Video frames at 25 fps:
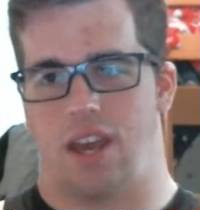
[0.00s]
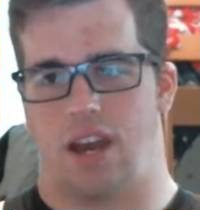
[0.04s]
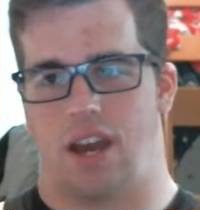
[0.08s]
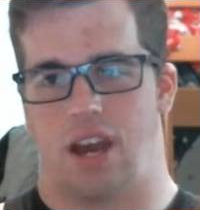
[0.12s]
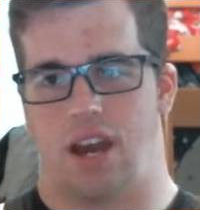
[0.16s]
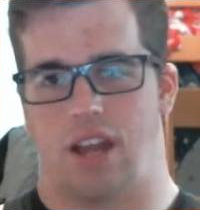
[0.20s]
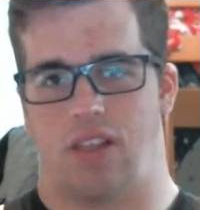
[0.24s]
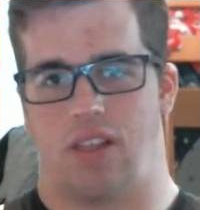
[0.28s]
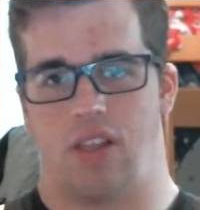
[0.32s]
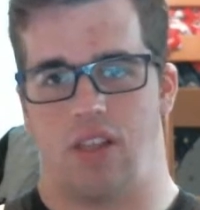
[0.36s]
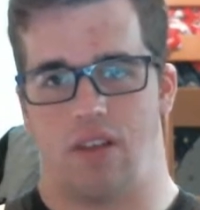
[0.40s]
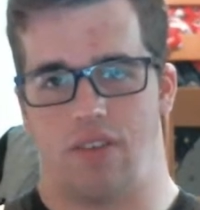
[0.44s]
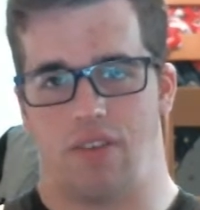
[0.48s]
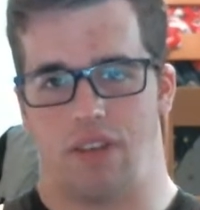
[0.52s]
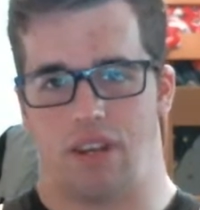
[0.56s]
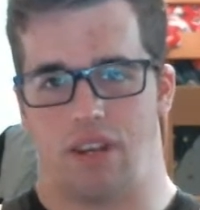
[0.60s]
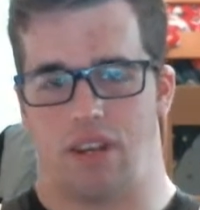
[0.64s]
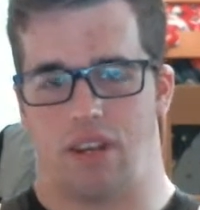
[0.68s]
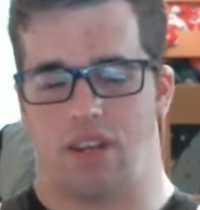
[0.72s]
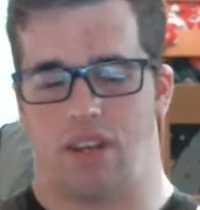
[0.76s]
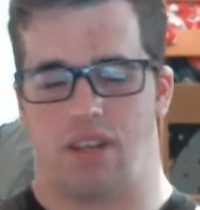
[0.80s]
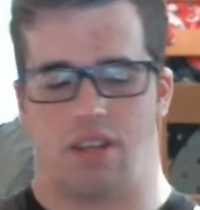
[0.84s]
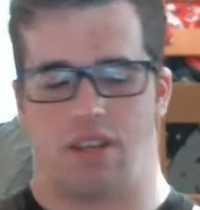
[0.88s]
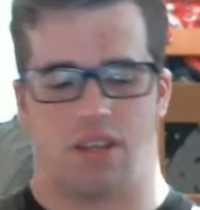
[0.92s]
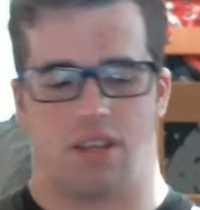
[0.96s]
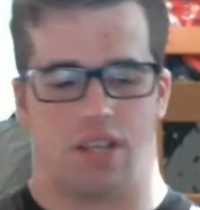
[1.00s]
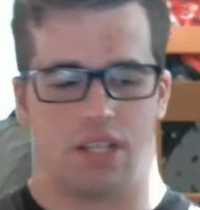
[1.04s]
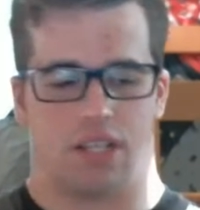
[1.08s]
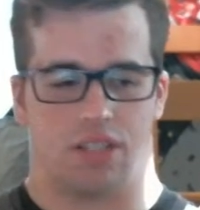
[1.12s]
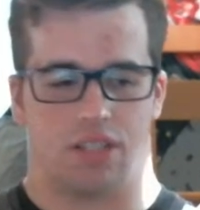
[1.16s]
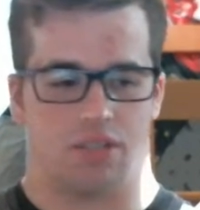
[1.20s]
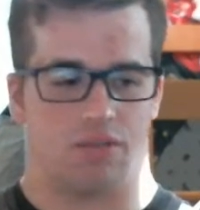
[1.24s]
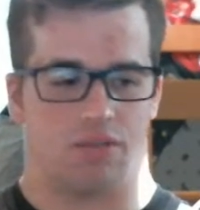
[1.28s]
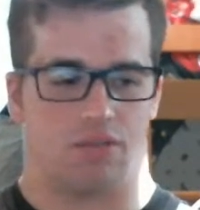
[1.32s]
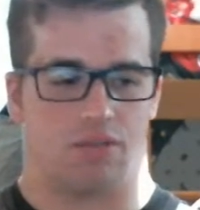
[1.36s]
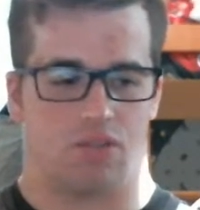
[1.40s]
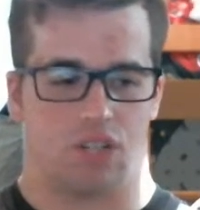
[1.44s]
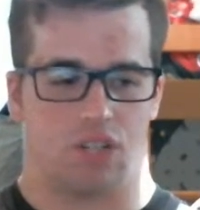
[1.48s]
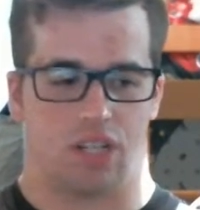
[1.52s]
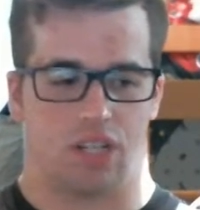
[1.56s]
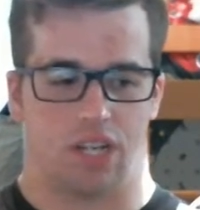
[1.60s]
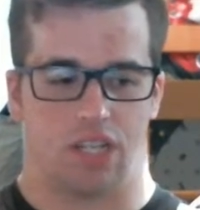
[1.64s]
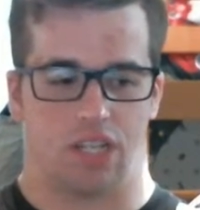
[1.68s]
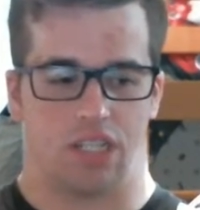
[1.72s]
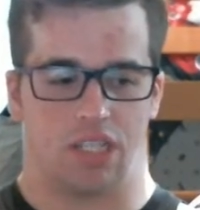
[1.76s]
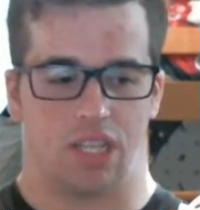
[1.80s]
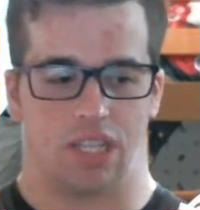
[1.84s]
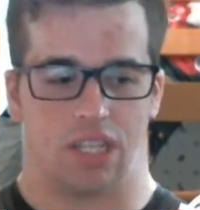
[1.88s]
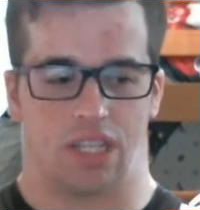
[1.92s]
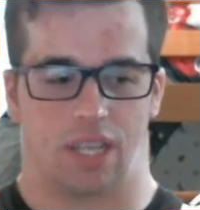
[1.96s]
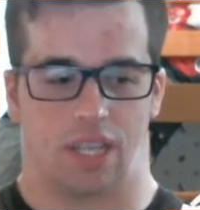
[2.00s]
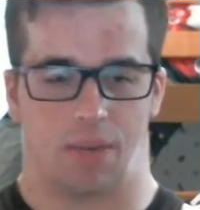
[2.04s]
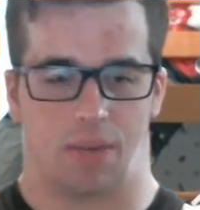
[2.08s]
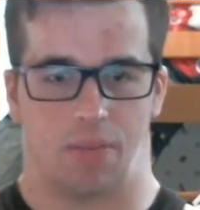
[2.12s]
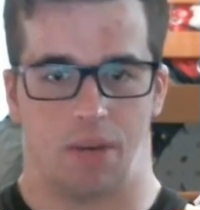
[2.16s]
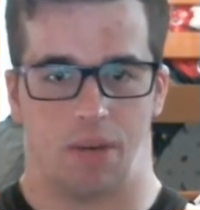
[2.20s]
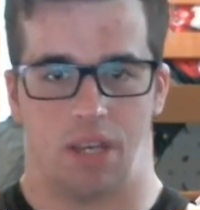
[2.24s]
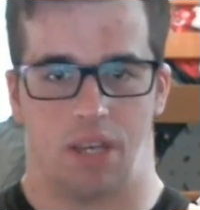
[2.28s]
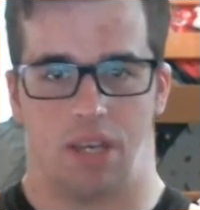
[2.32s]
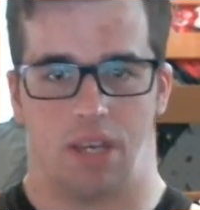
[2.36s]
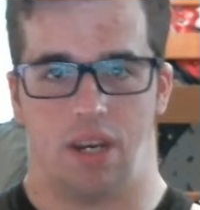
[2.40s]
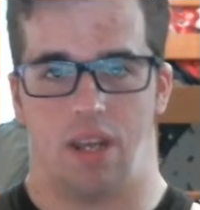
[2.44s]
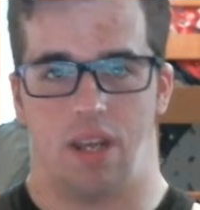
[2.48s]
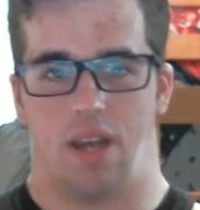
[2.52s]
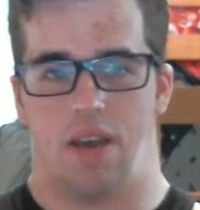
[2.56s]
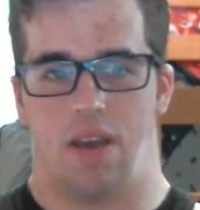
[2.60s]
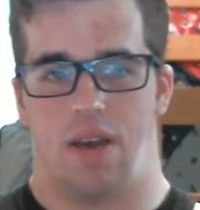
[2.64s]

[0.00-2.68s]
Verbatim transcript: I love it. I just like to compete.